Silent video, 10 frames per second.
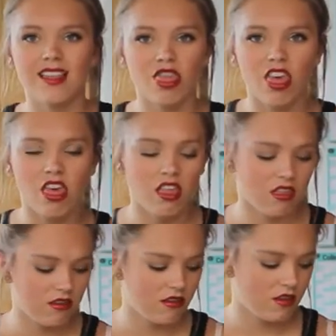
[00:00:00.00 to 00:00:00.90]
No.
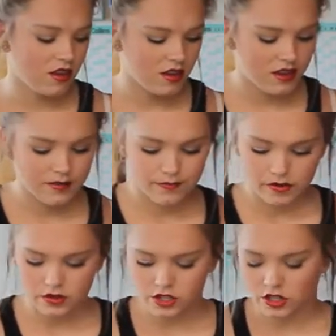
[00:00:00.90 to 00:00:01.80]

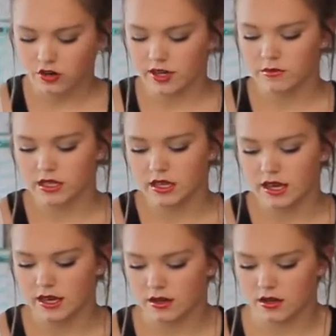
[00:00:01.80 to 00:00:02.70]
So the cream's in
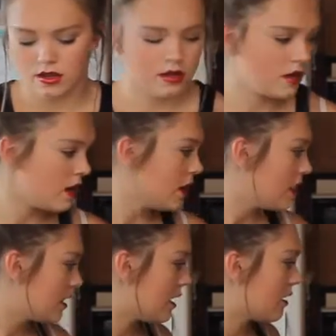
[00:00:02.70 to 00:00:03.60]
there.
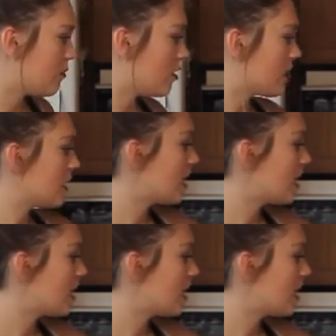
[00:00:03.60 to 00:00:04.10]
Then I'm going to